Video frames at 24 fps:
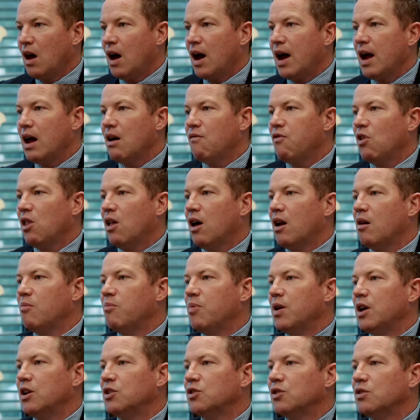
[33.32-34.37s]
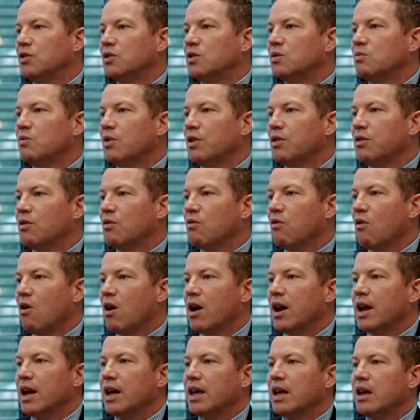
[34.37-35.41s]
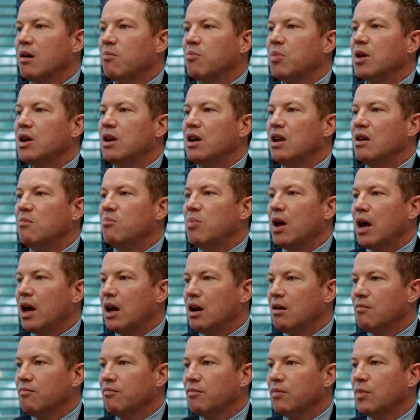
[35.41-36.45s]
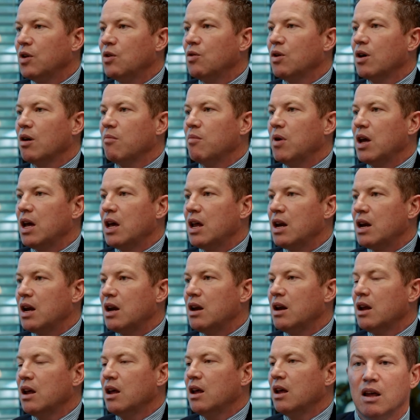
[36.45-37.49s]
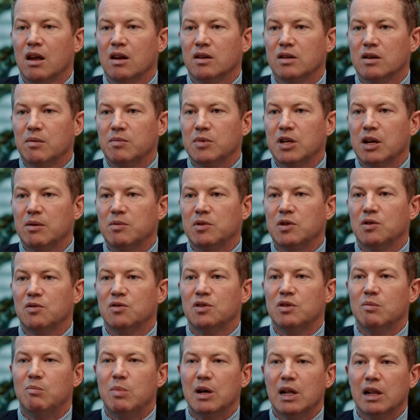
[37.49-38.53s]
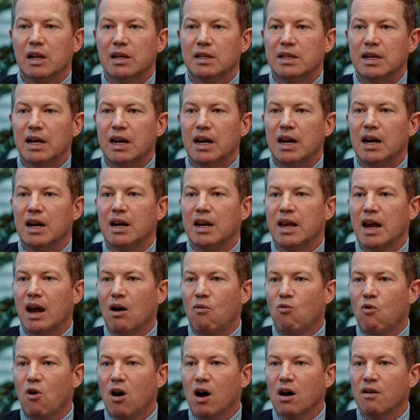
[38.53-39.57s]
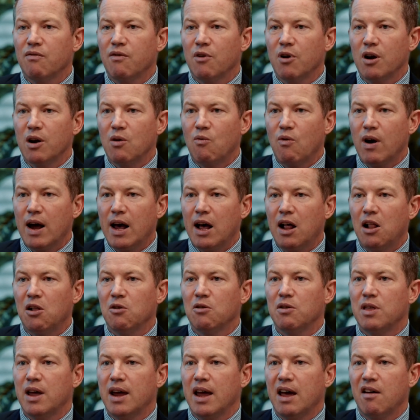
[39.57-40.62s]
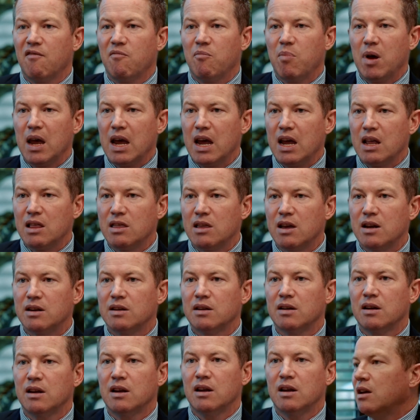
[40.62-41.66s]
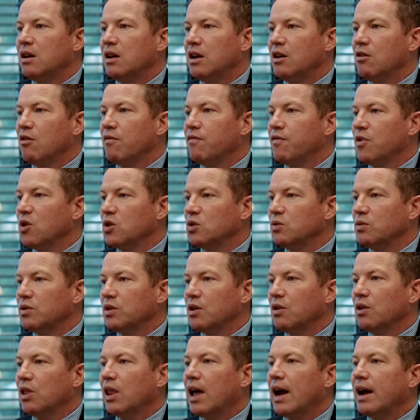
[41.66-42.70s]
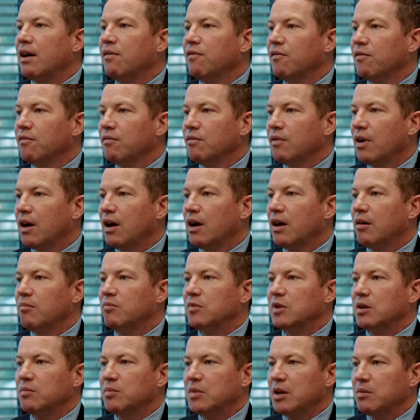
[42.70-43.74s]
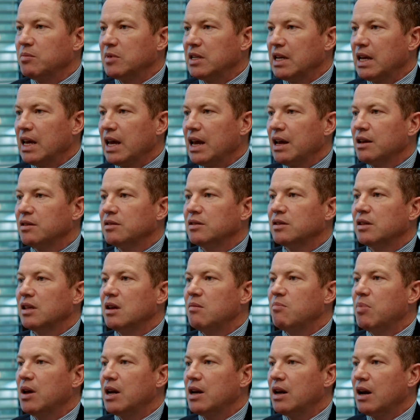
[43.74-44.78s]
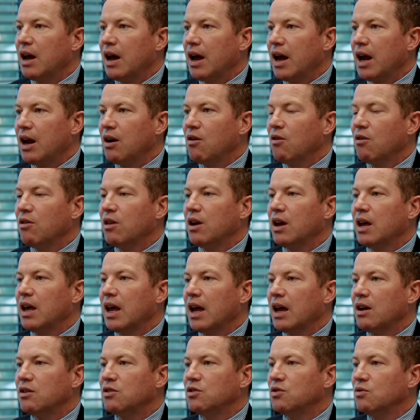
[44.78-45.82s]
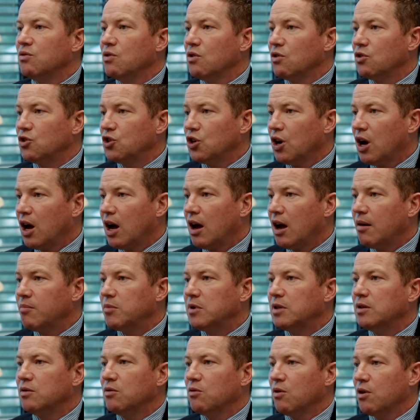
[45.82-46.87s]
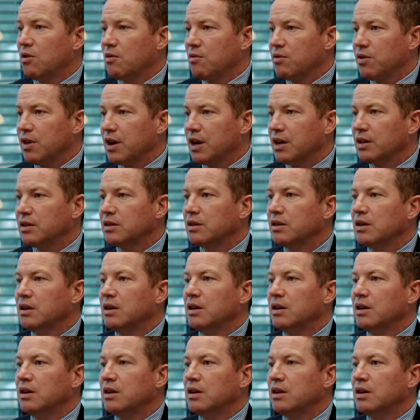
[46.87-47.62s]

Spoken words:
I have a lot of patients with chronic hip and knee pain who come in, and sometimes they're debilitated, can't walk very well, or they have pain that interferes with their life. Sometimes they can't sleep at night, or they can't do their jobs or other things.